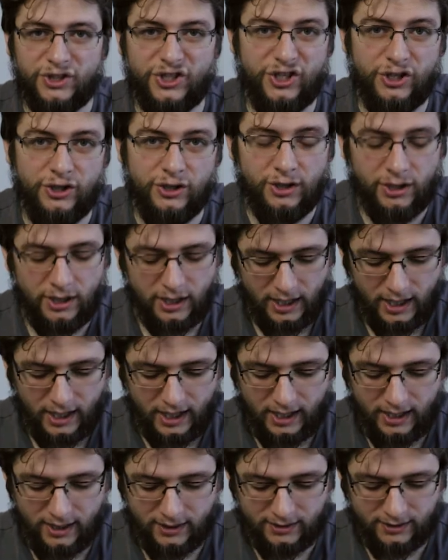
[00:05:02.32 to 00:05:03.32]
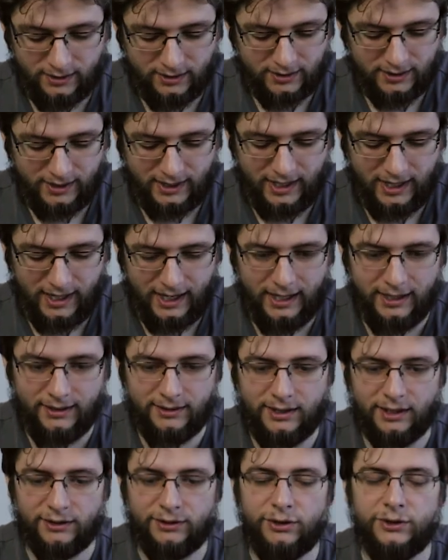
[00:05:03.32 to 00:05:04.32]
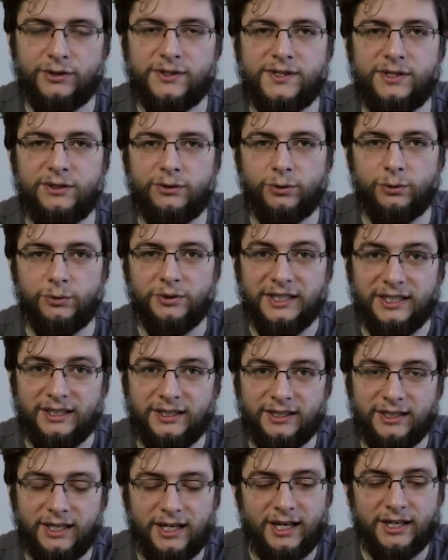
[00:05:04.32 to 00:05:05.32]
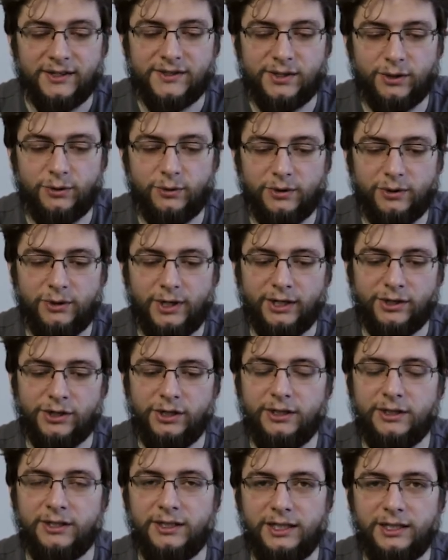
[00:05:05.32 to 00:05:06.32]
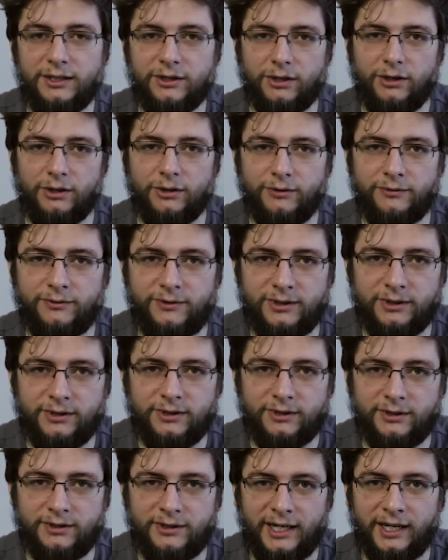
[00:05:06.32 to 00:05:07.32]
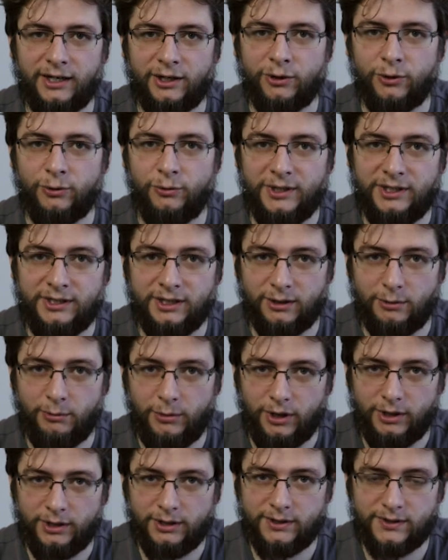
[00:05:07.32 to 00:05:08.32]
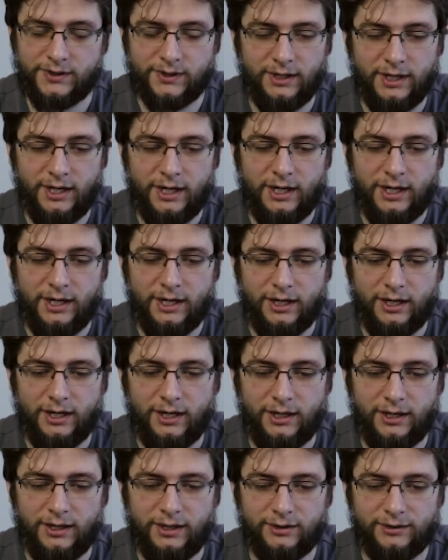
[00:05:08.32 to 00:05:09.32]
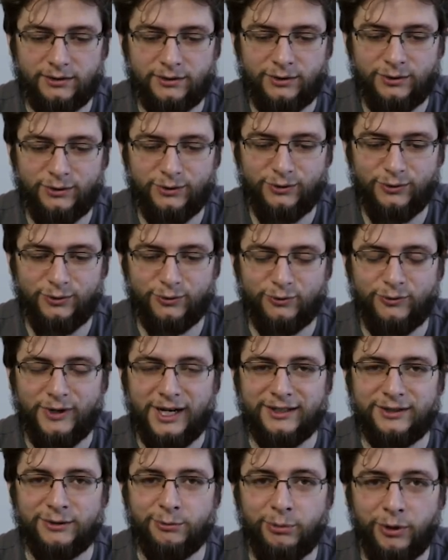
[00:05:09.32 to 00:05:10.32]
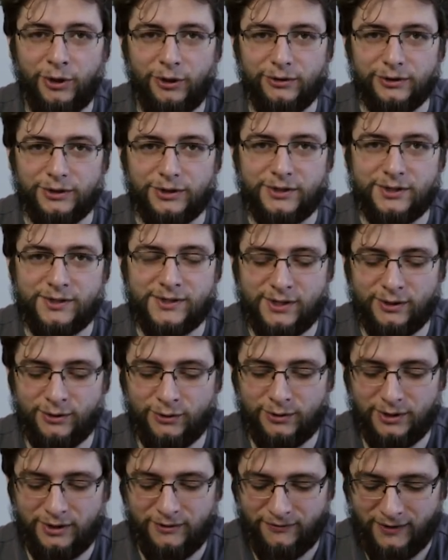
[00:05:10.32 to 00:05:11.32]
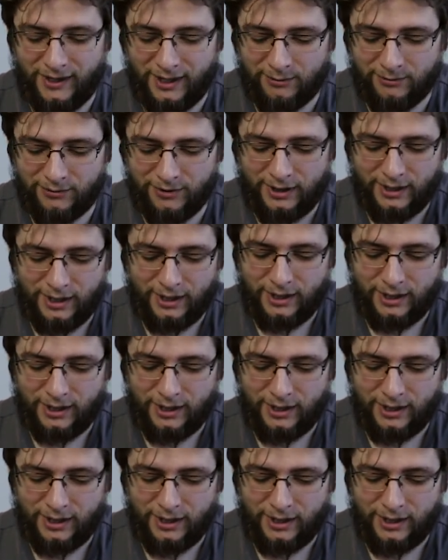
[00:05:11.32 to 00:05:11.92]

ch, and N that turns into ni. So you actually need all of the diacritic marks to write in Polish. So if I'm